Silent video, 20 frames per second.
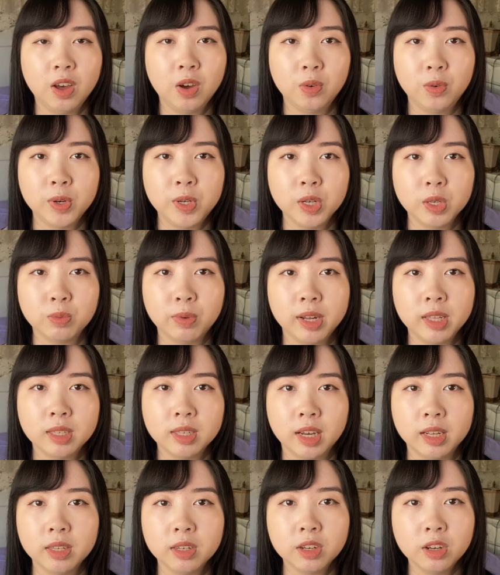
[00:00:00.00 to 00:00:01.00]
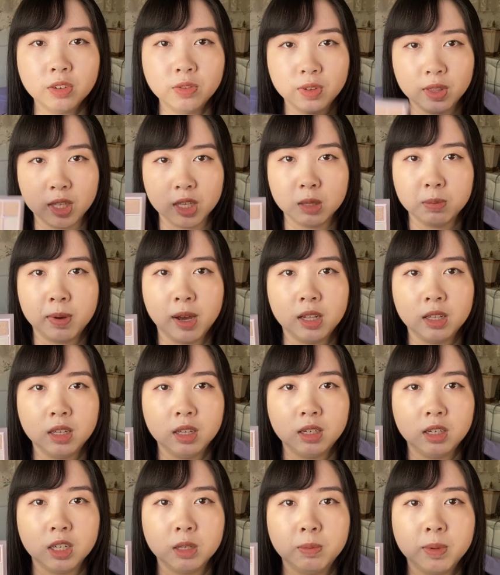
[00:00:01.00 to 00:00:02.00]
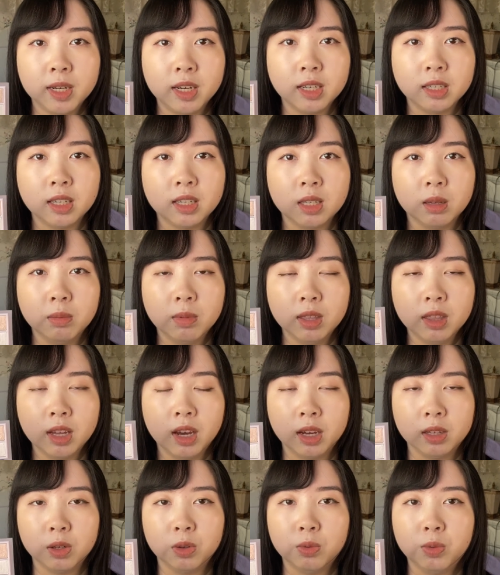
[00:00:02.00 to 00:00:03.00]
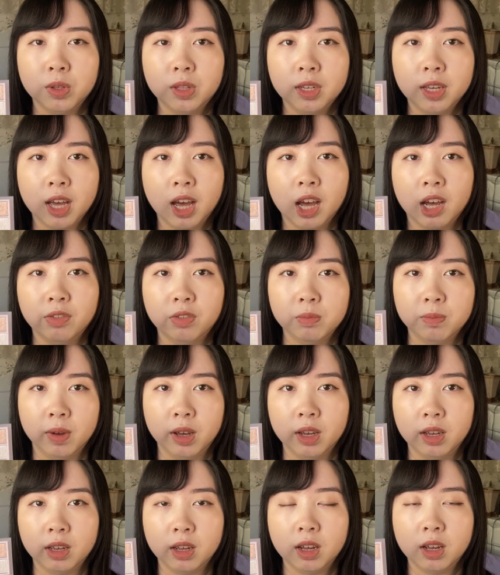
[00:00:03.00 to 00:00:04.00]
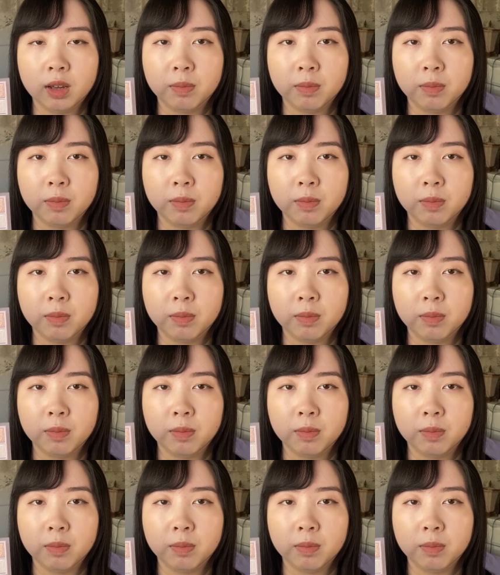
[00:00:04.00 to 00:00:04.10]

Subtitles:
Which is why I decided to go for this palette, just because it's something that I don't really have in my